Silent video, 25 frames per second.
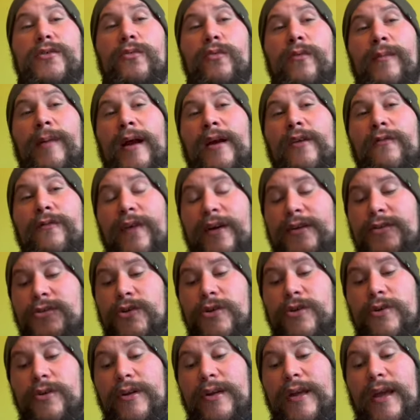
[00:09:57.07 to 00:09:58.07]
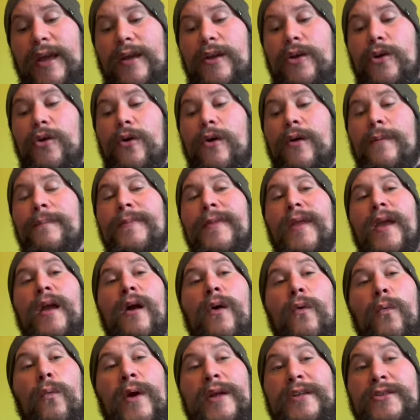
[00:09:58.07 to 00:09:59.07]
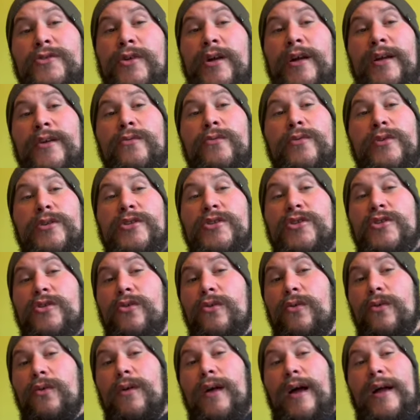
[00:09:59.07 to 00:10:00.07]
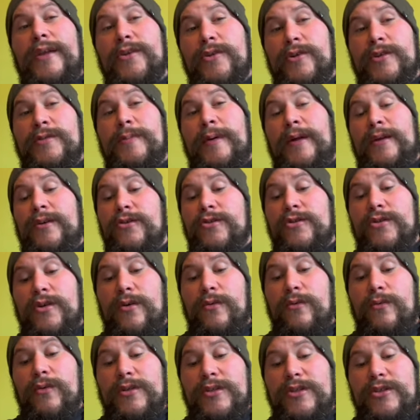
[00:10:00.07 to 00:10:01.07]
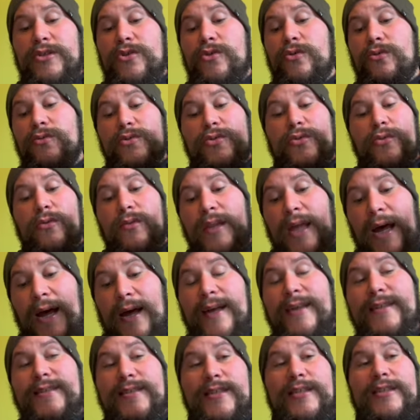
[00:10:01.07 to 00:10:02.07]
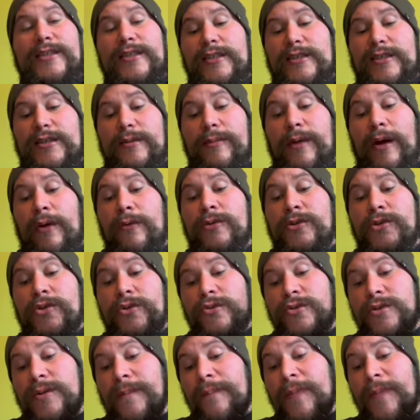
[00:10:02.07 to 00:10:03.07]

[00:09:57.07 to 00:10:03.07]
With MacroFactor, you're going to get your weight trend, which is cool, and your expenditure, which is cool. So that is the system I would use.